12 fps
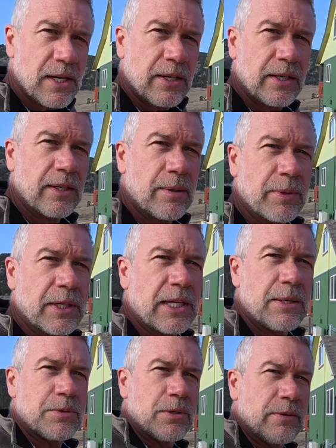on it. I'm going to
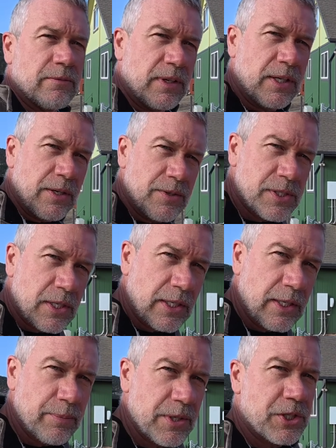keep doing videos on
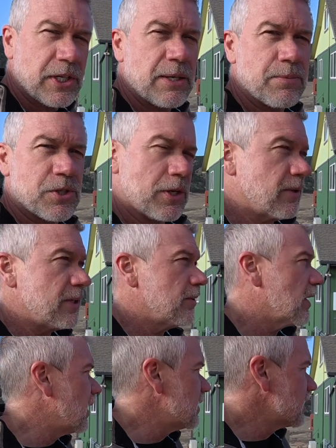it. I'm going to keep showing
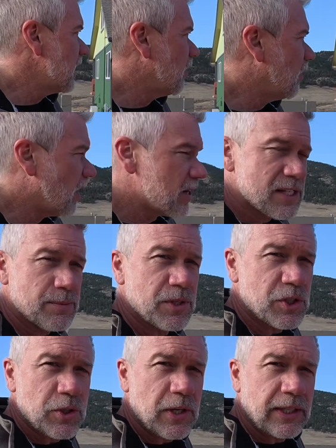you guys how awesome
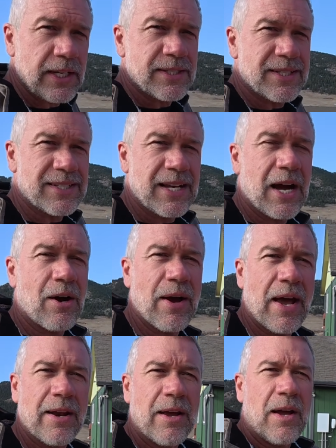this truck is. It's now
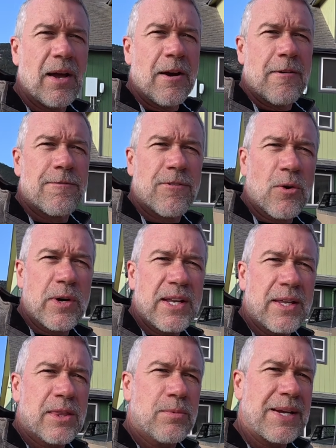at
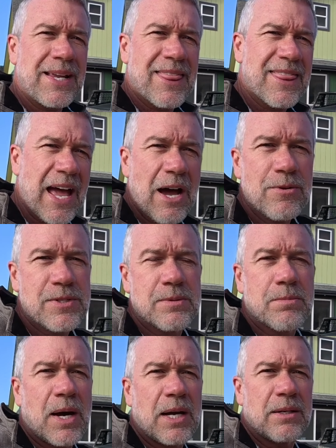
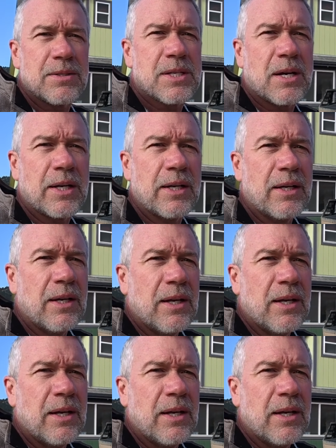43,000 miles on it,